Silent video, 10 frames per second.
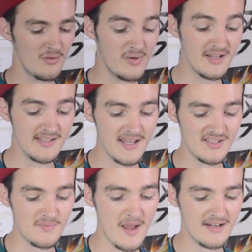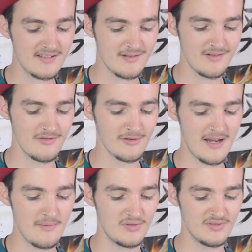Because they expect you're
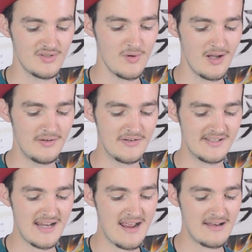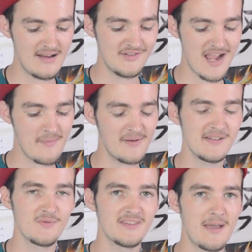able to understand in
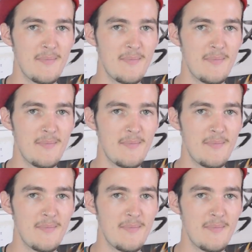Japanese what that